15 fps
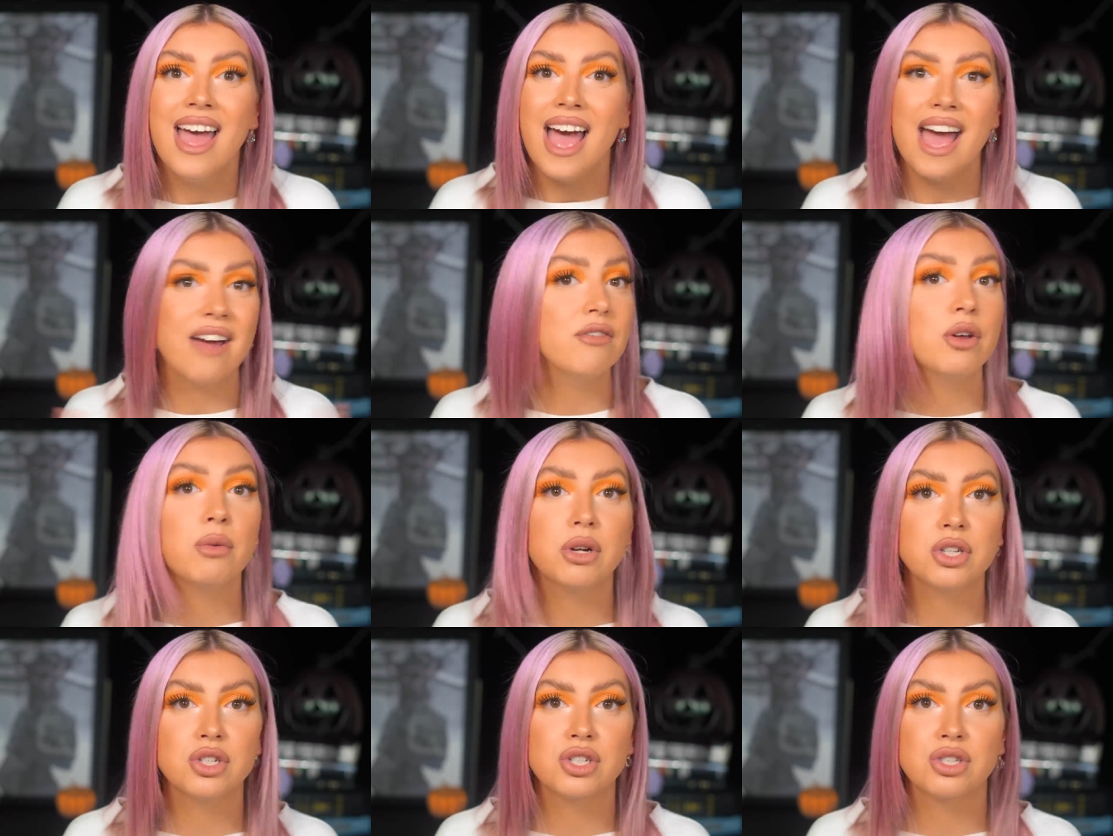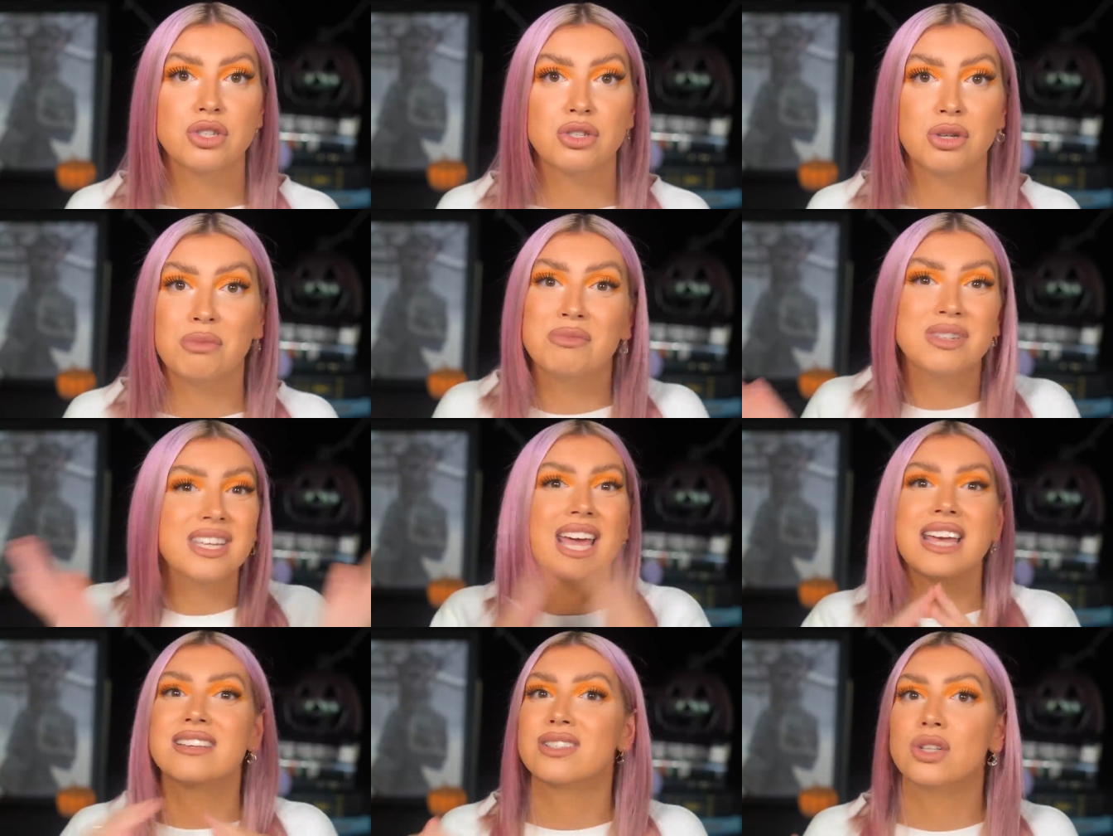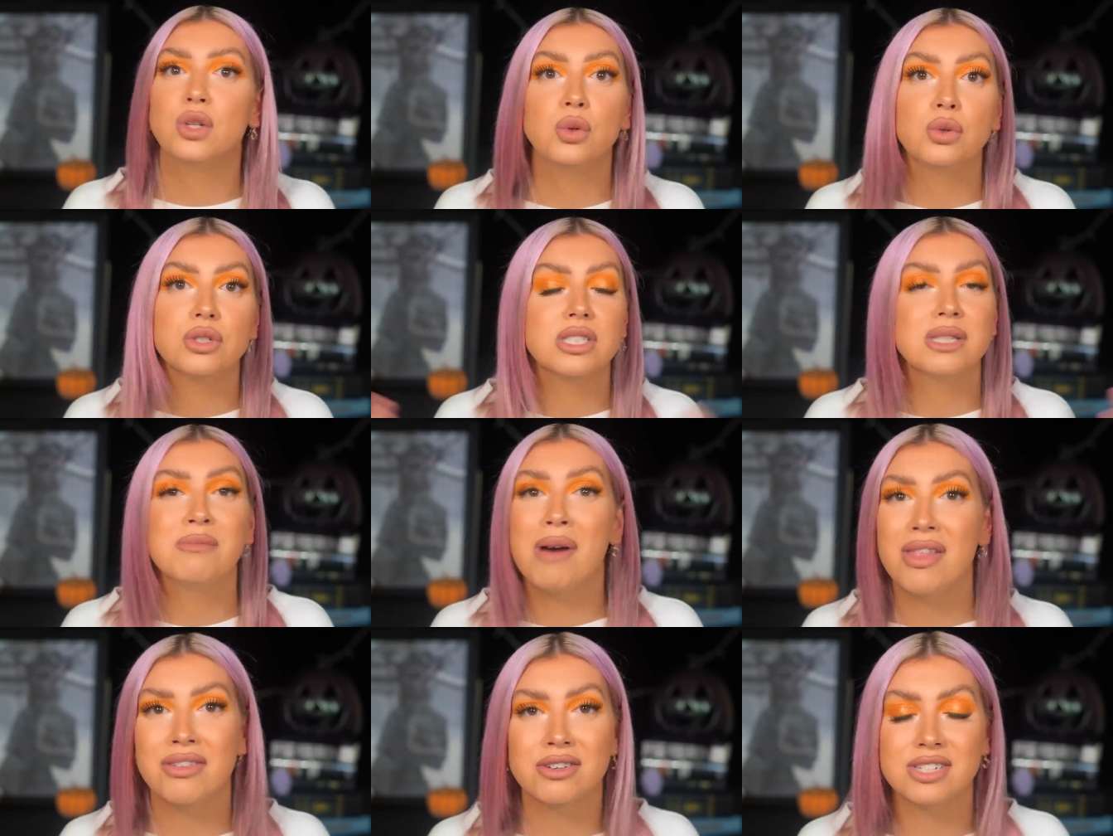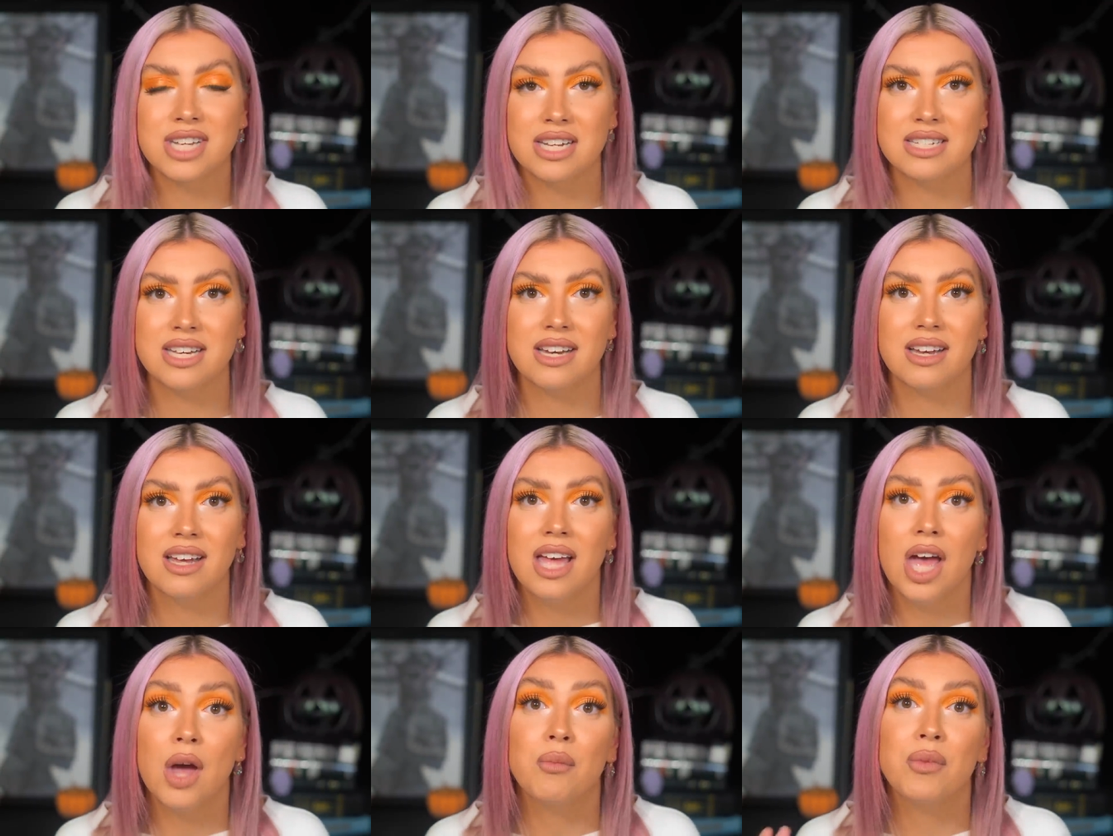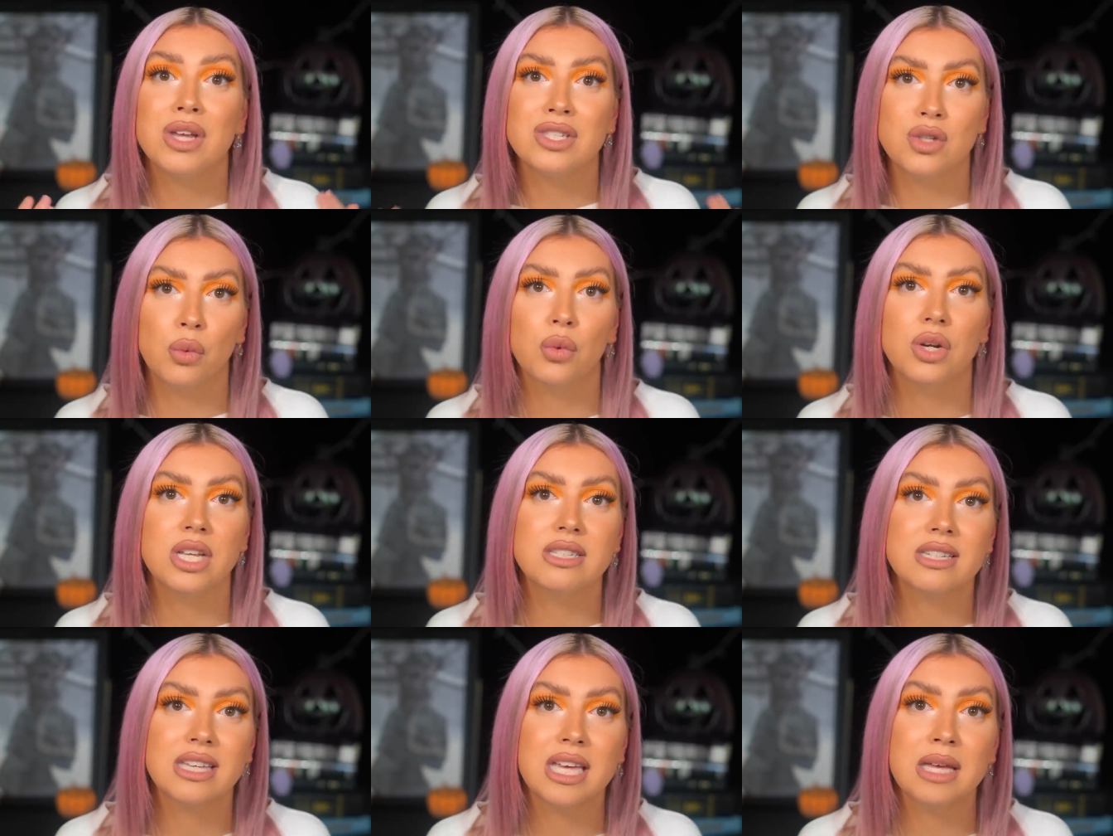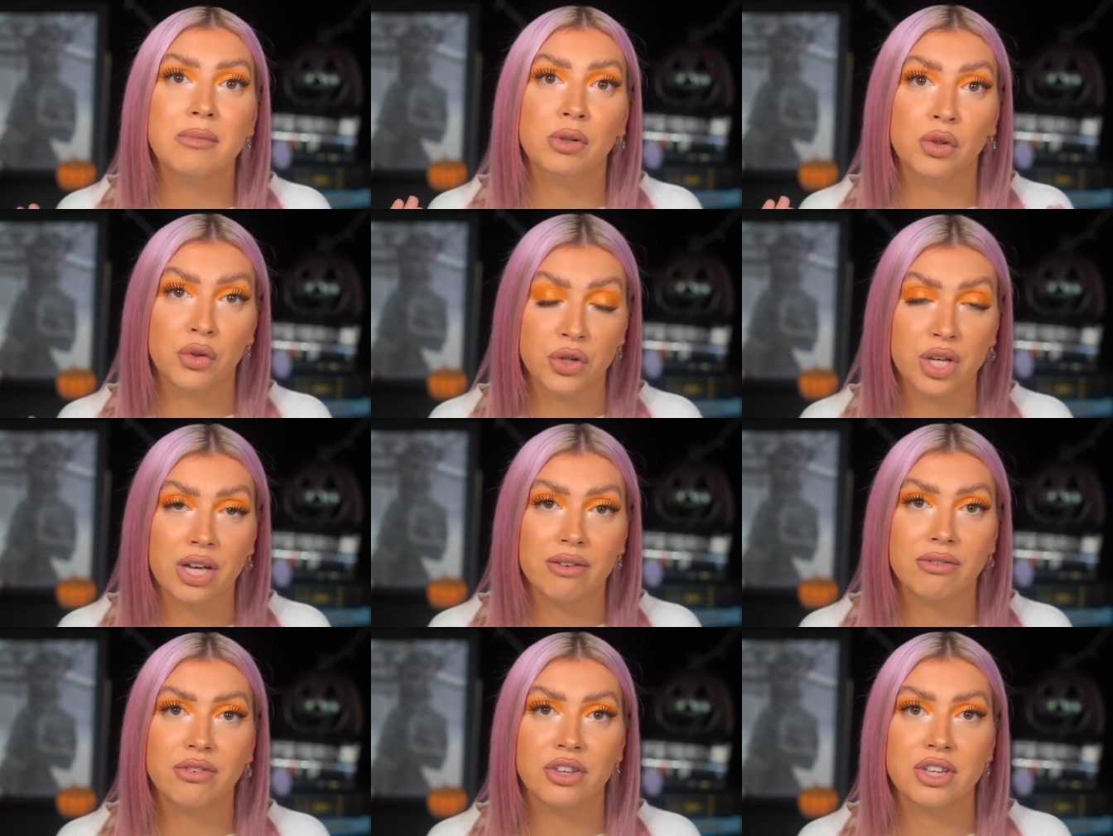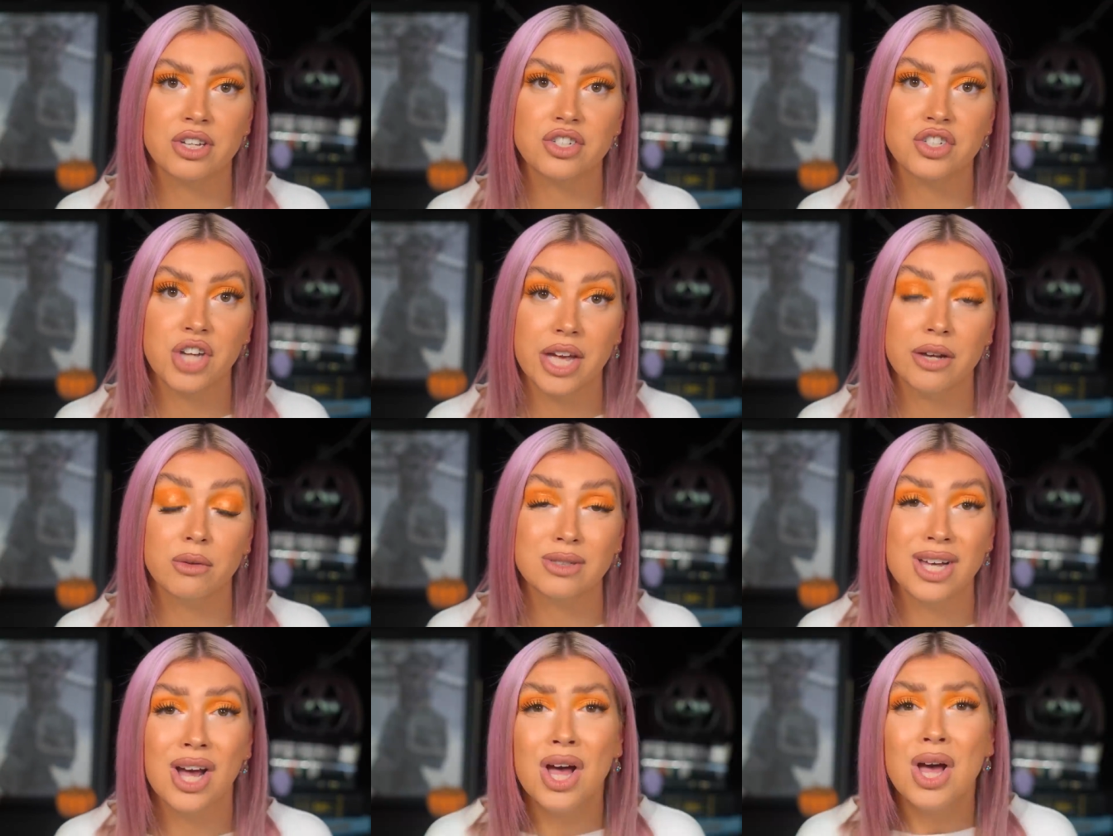everyone just assumed case closed, the mother did it, and we don't need to keep looking for this child,